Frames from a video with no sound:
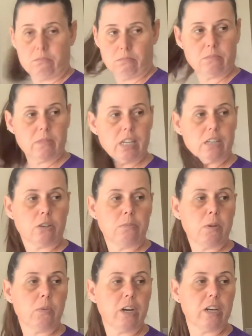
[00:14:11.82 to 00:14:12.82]
that could
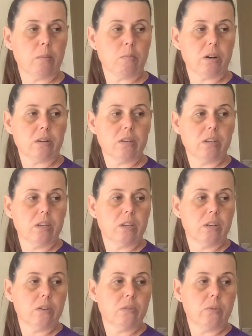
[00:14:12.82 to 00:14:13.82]
be one number.
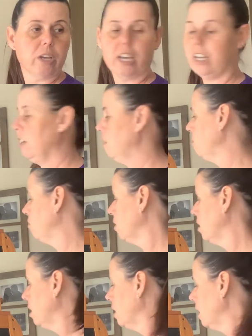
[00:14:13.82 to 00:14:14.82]
We have
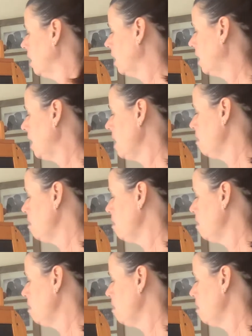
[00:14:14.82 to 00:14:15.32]
A